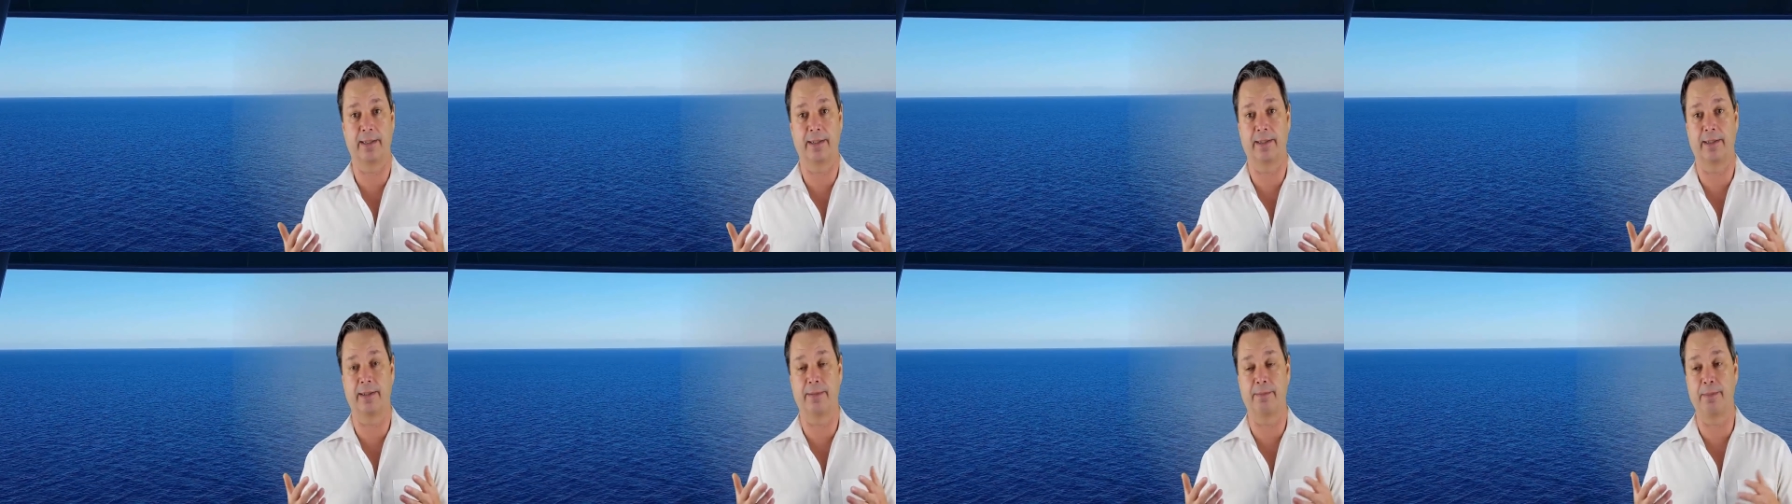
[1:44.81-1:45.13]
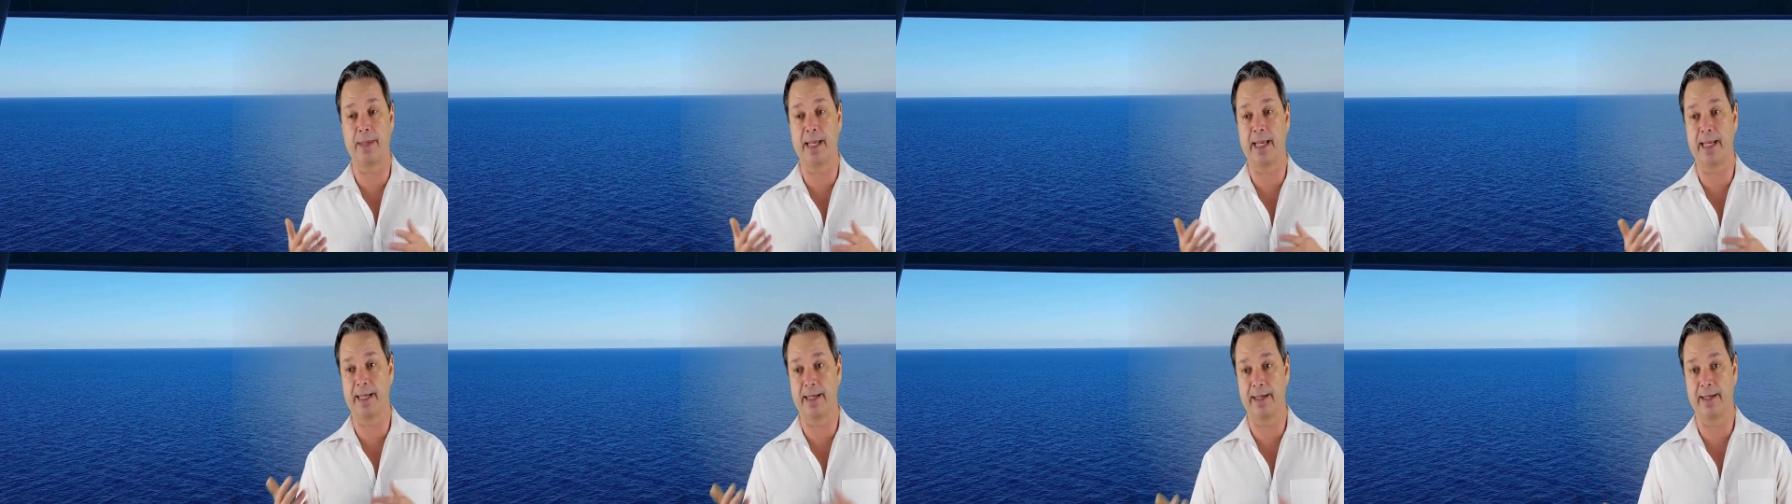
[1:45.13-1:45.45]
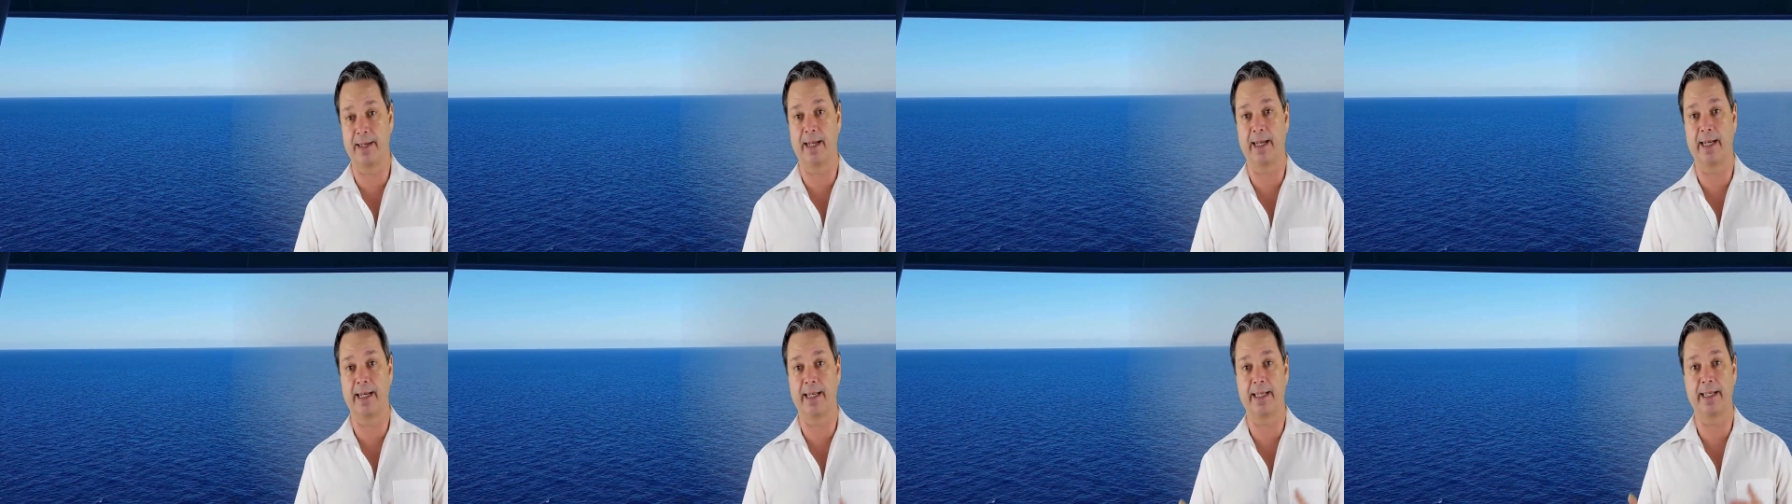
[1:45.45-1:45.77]
the main
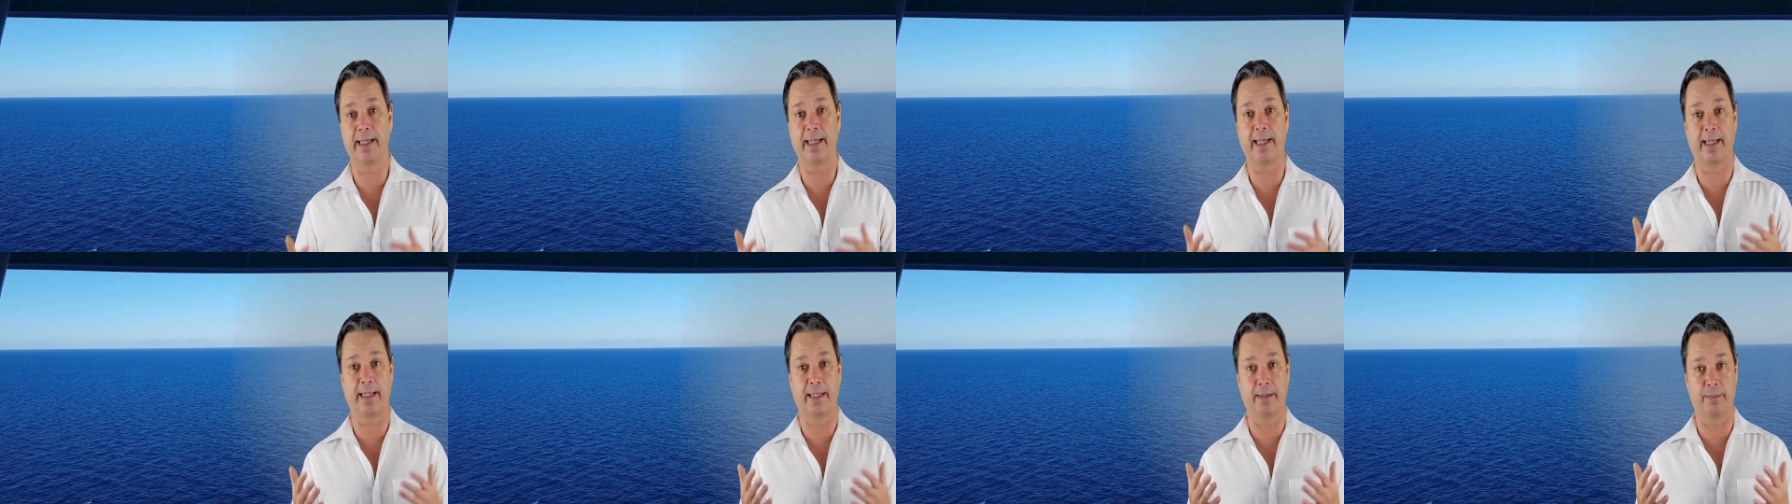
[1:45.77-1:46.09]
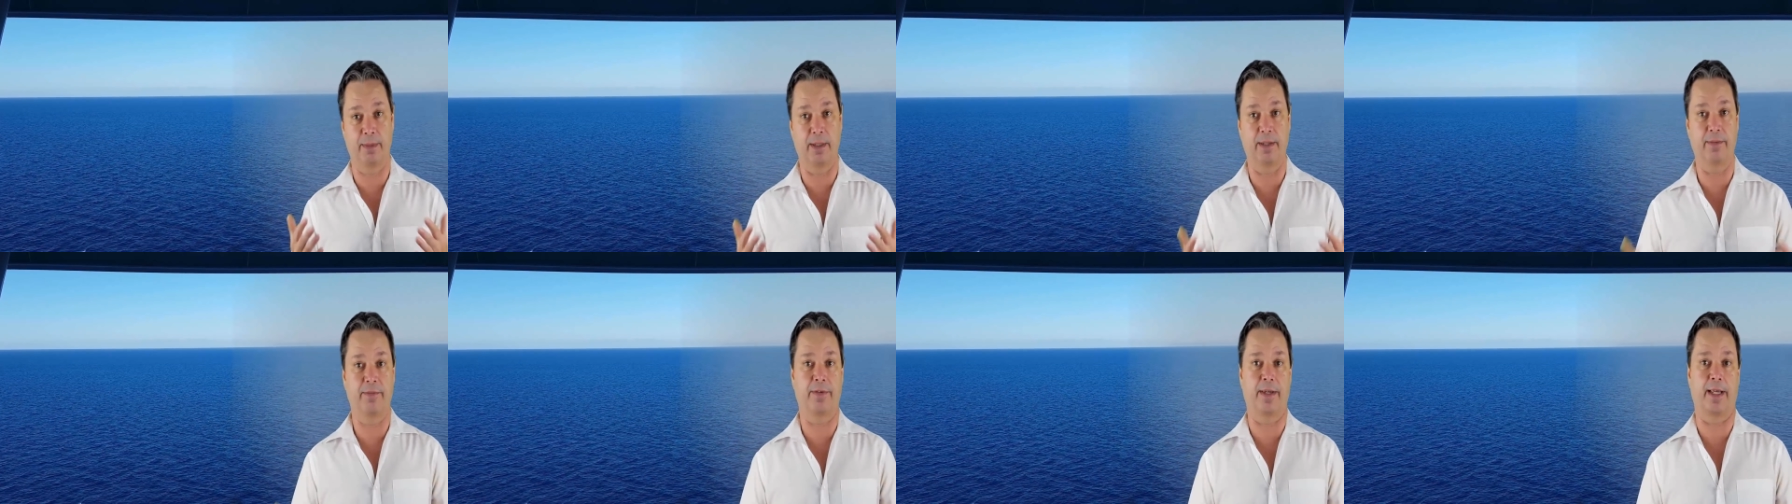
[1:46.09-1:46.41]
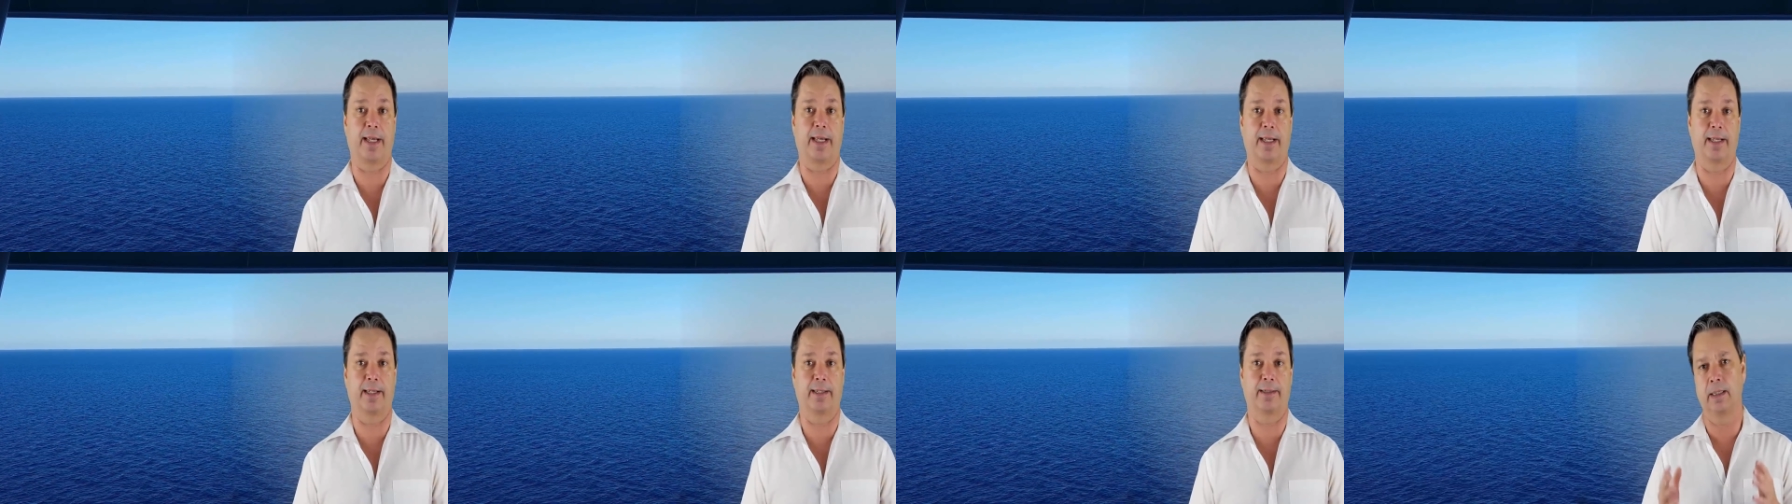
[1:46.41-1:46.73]
dining and the
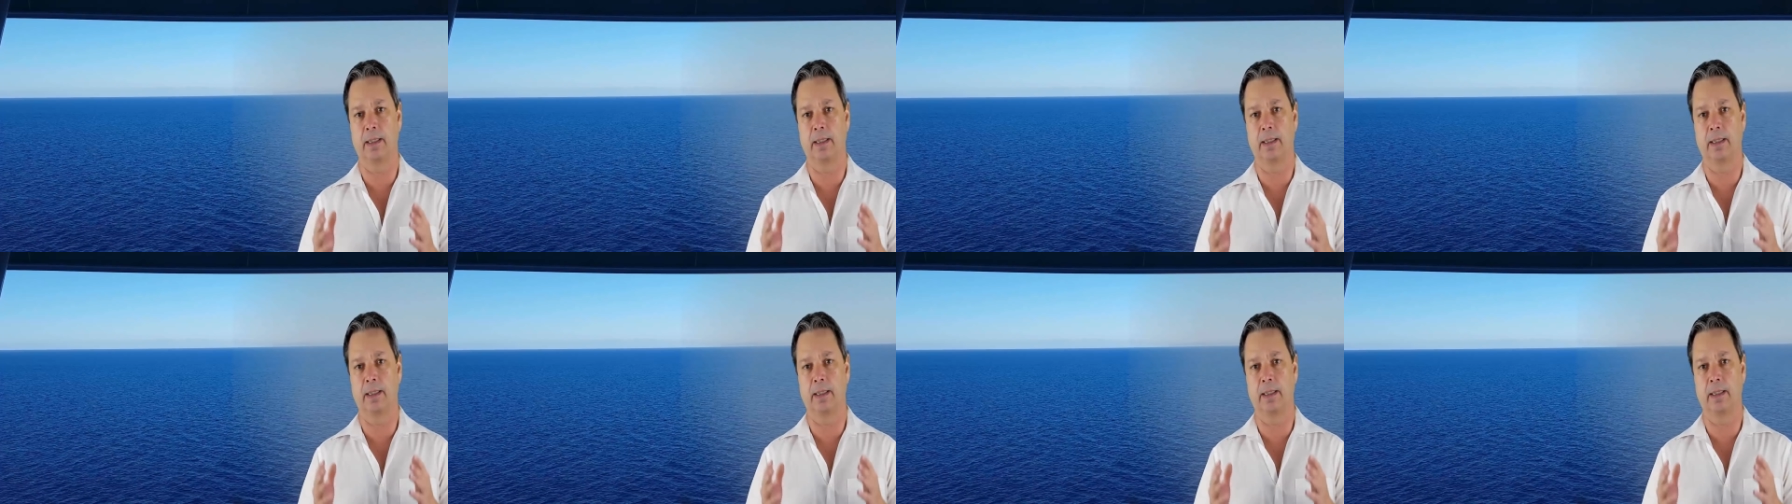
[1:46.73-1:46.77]
buffet